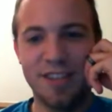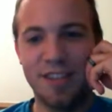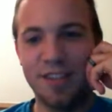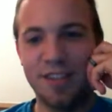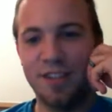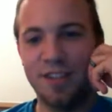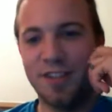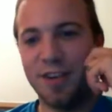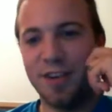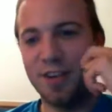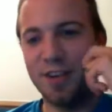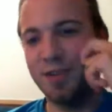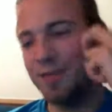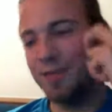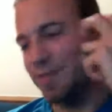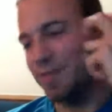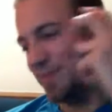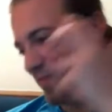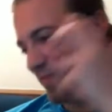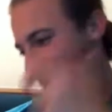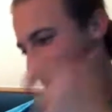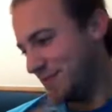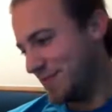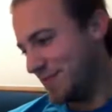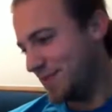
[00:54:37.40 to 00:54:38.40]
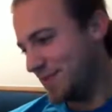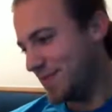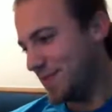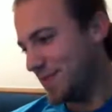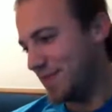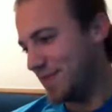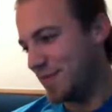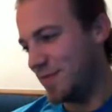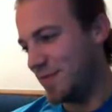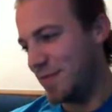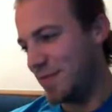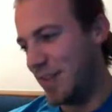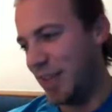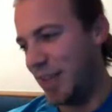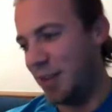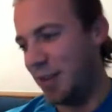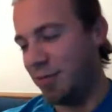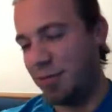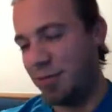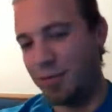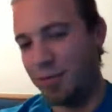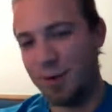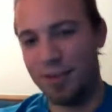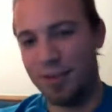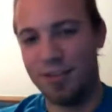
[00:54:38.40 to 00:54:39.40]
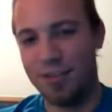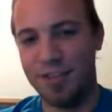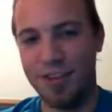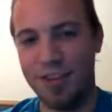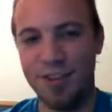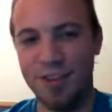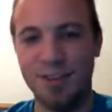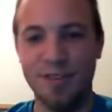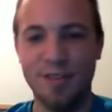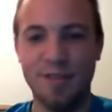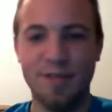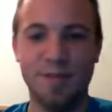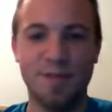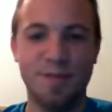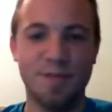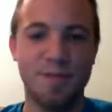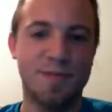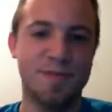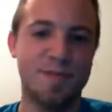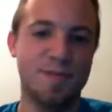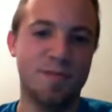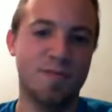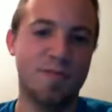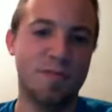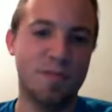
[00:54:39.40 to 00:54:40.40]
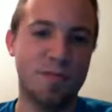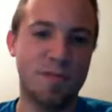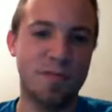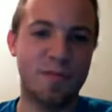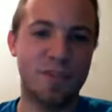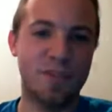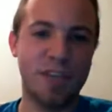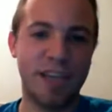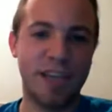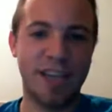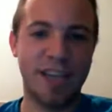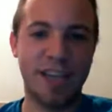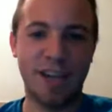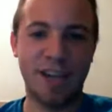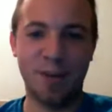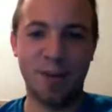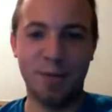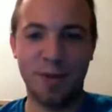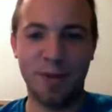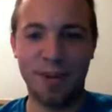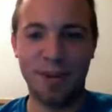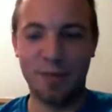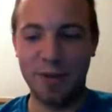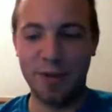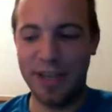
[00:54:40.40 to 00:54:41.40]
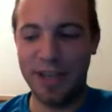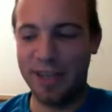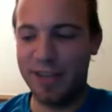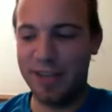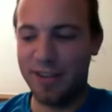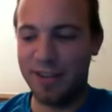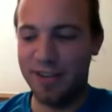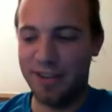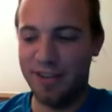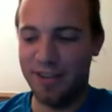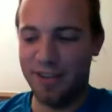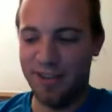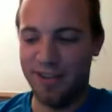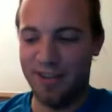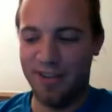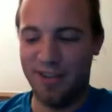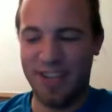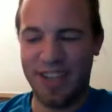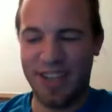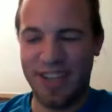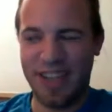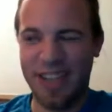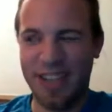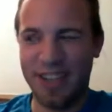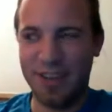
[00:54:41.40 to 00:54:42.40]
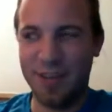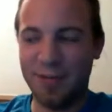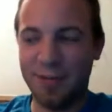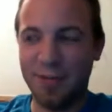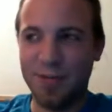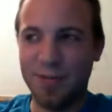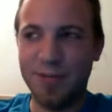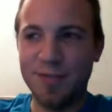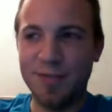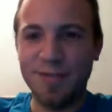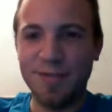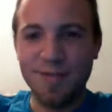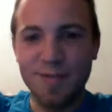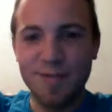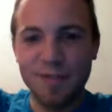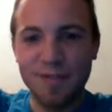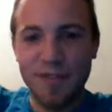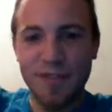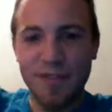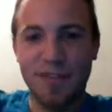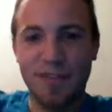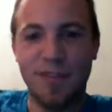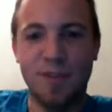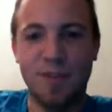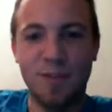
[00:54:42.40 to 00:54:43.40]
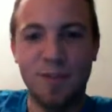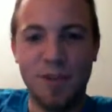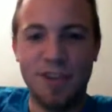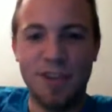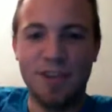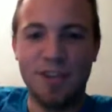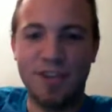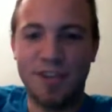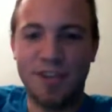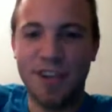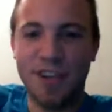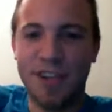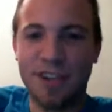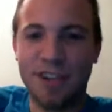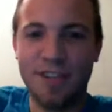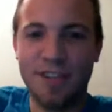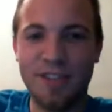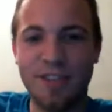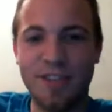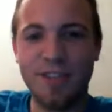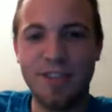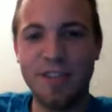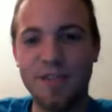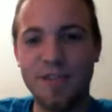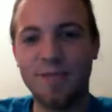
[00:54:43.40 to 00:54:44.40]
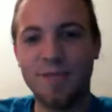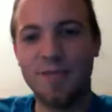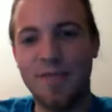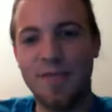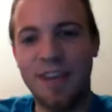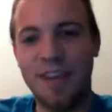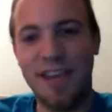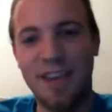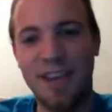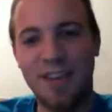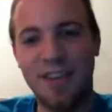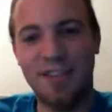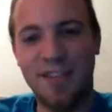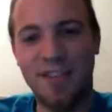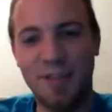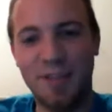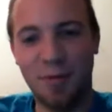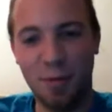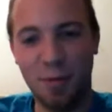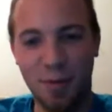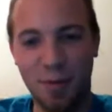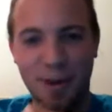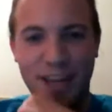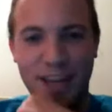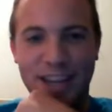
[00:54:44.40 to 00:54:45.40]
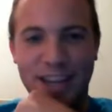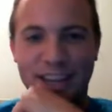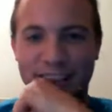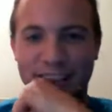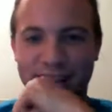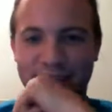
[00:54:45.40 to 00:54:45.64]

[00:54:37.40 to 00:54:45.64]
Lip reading: So, even more so. Check it out. We debated, kind of. We discussed in a civil way.